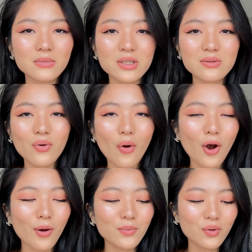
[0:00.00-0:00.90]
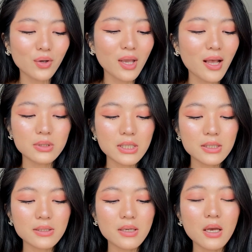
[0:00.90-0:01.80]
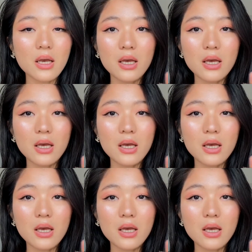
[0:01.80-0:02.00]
There's no harm doing it. This